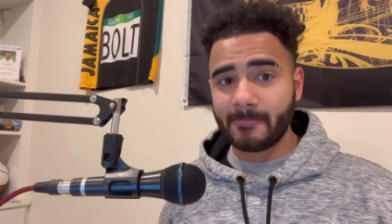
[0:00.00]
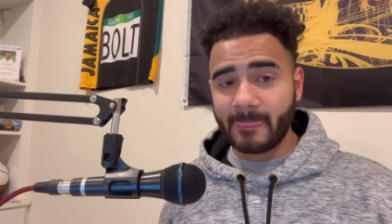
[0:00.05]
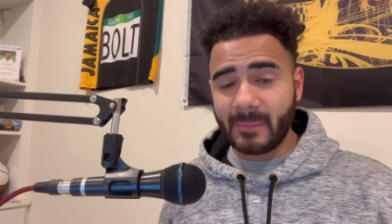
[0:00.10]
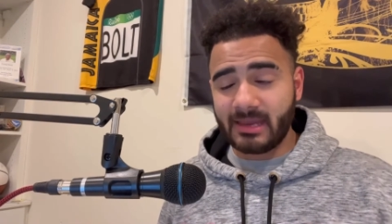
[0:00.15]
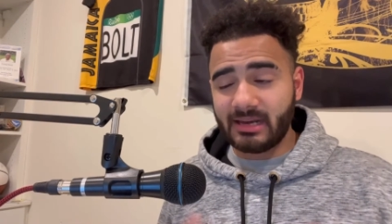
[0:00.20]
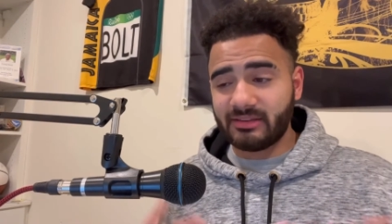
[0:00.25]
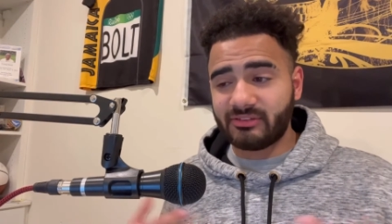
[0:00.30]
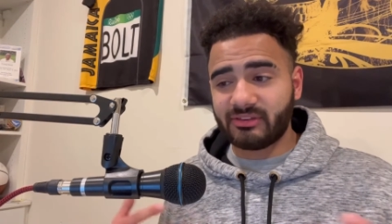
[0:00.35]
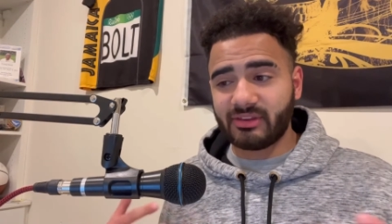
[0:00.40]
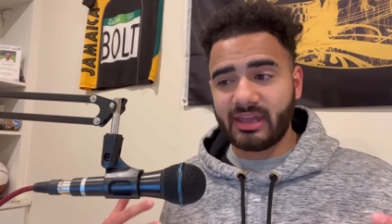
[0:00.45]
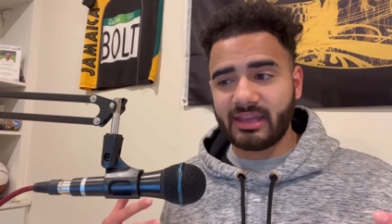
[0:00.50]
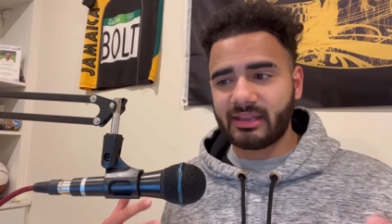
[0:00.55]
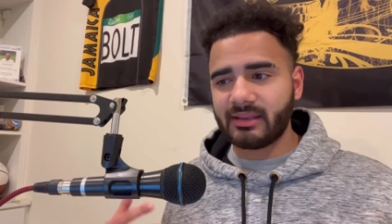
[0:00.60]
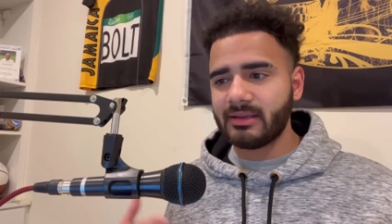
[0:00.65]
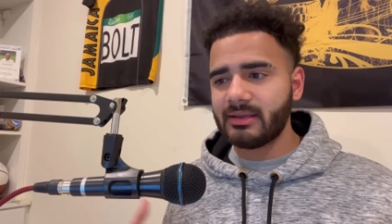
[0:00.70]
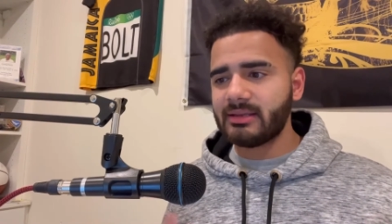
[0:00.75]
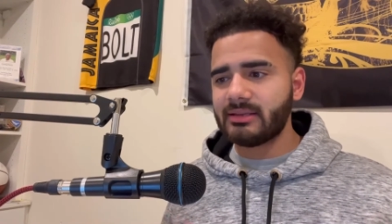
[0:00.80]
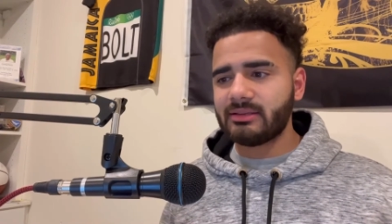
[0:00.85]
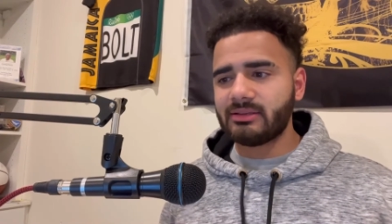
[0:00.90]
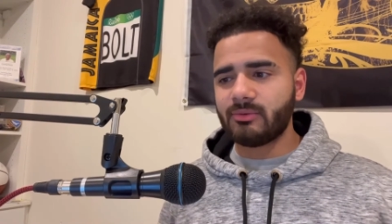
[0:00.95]
And it's like,
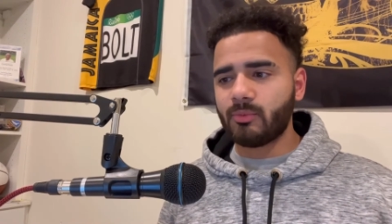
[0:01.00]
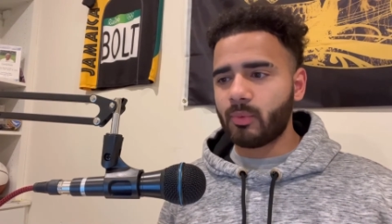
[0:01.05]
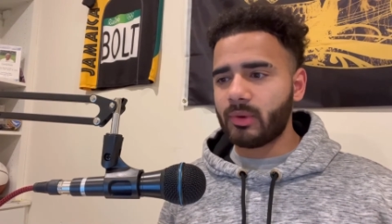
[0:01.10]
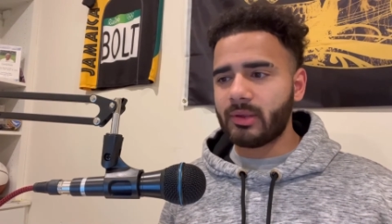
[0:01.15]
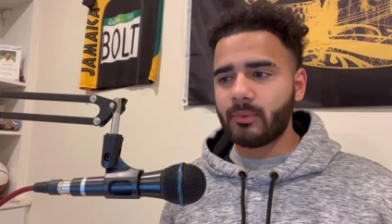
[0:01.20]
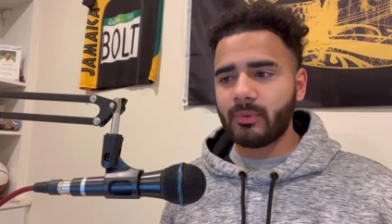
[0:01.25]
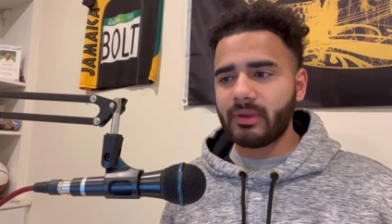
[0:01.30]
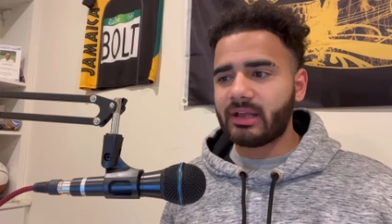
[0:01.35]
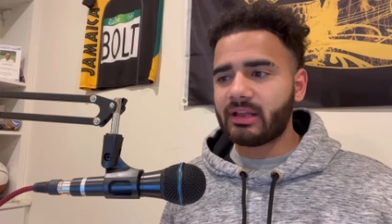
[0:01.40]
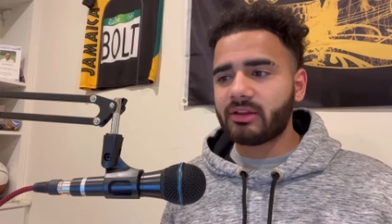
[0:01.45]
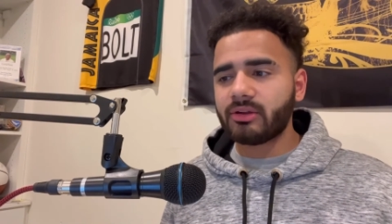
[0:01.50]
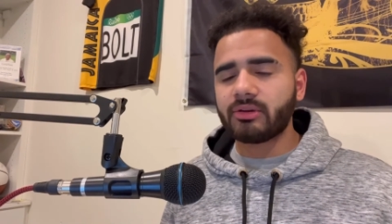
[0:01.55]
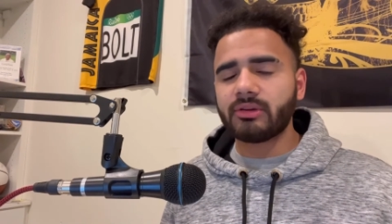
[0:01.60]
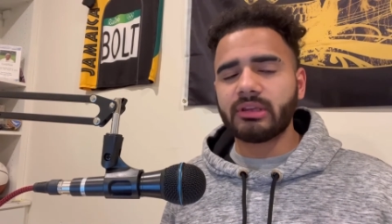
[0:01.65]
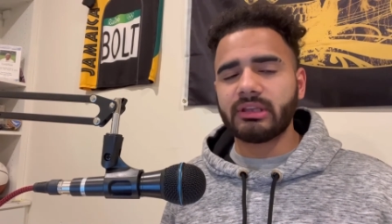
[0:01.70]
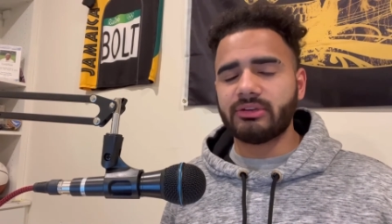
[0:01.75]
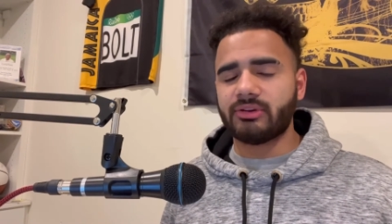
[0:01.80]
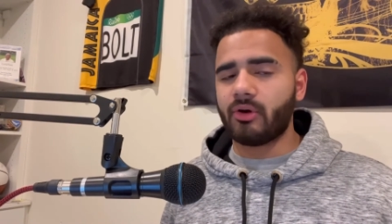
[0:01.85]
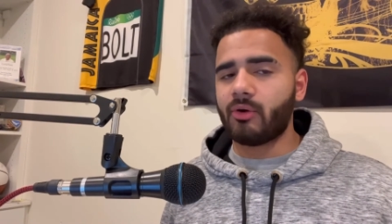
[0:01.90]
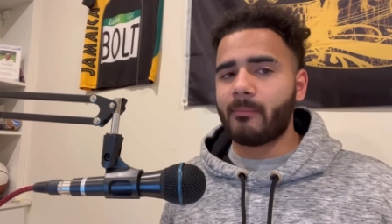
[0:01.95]
we, we
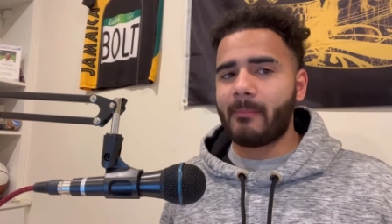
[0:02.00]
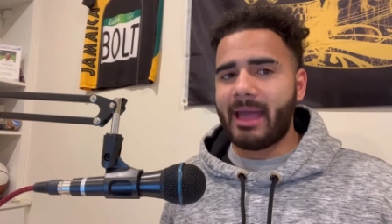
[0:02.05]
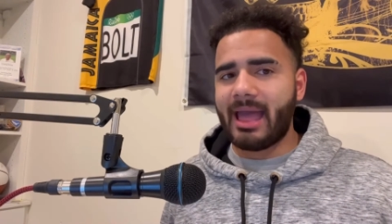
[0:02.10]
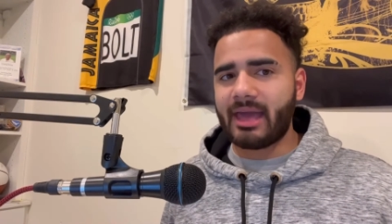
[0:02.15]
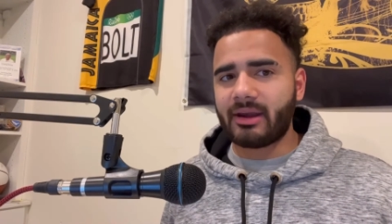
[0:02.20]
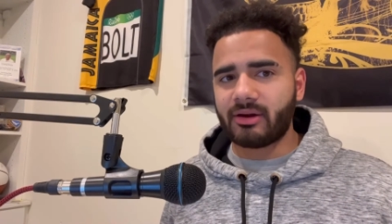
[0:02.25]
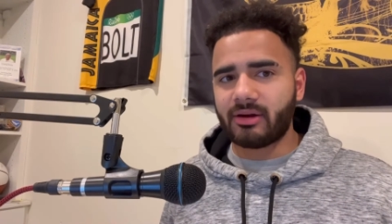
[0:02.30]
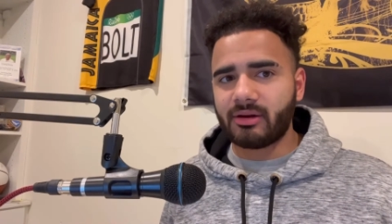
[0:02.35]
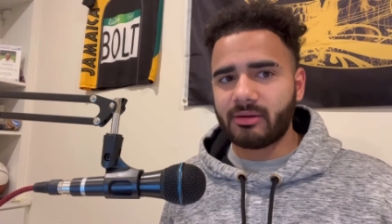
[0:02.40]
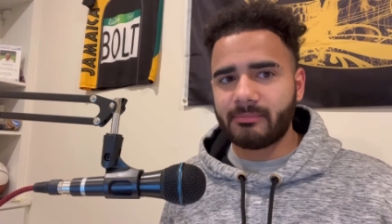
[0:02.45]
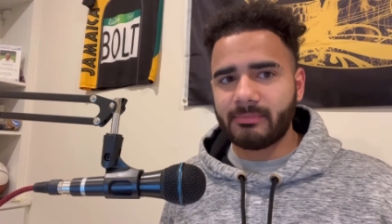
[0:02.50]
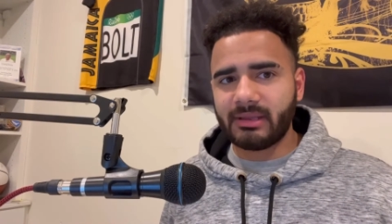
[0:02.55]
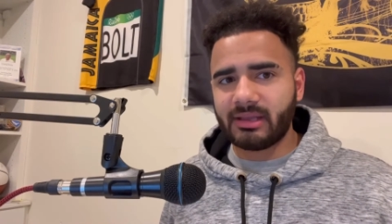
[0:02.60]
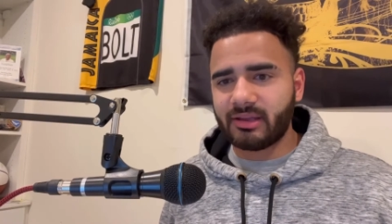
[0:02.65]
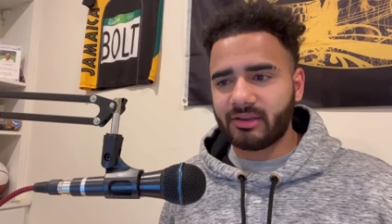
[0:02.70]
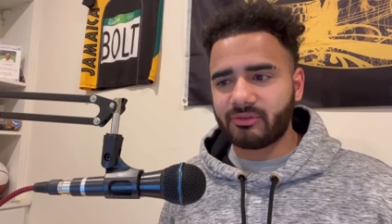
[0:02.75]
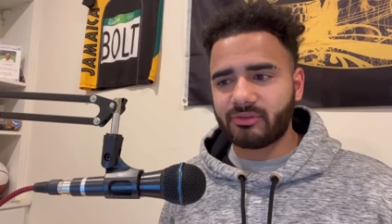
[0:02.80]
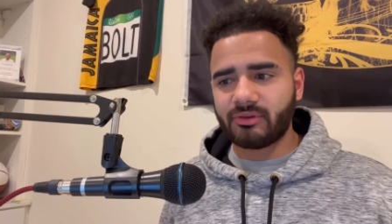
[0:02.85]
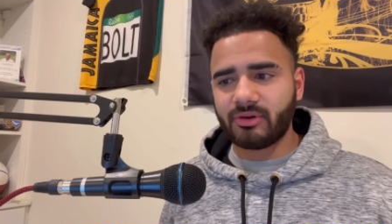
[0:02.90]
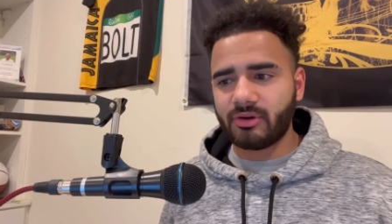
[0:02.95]
clearly don't matter
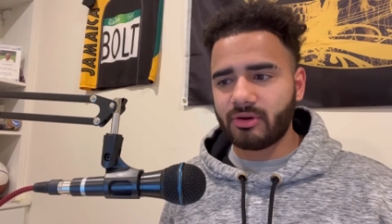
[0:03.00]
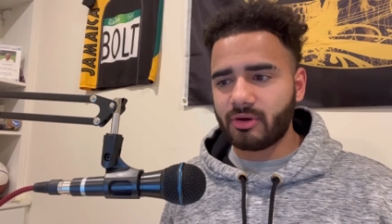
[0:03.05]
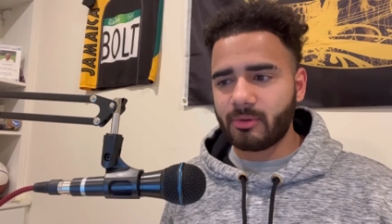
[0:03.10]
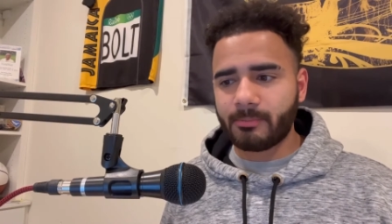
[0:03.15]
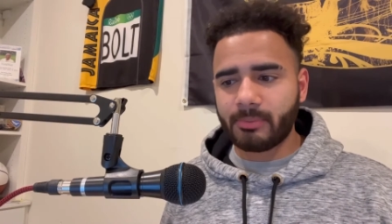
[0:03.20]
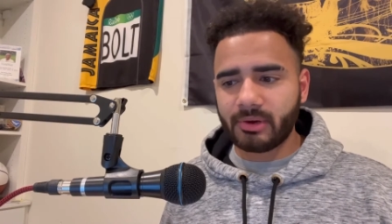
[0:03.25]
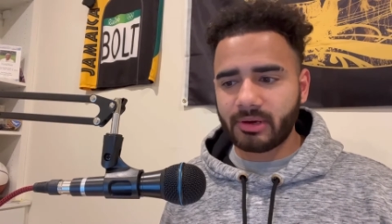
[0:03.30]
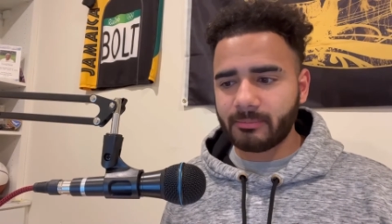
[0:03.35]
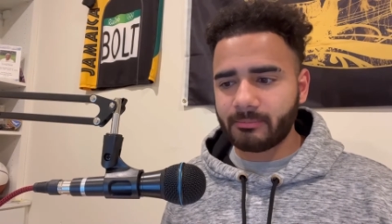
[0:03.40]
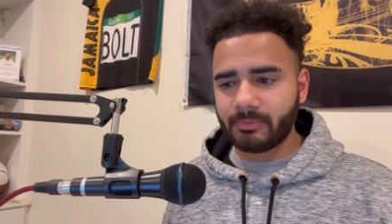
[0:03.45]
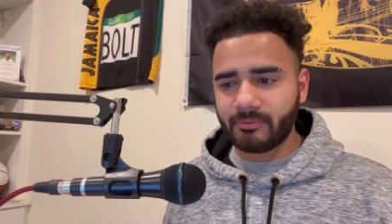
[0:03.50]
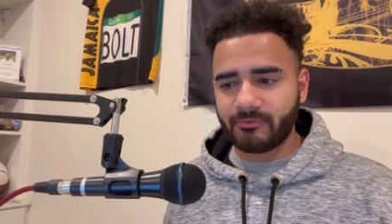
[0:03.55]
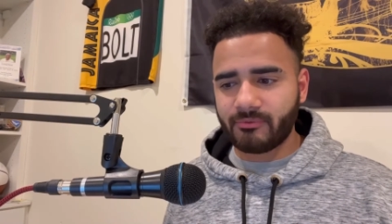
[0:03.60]
because you're, you're putting,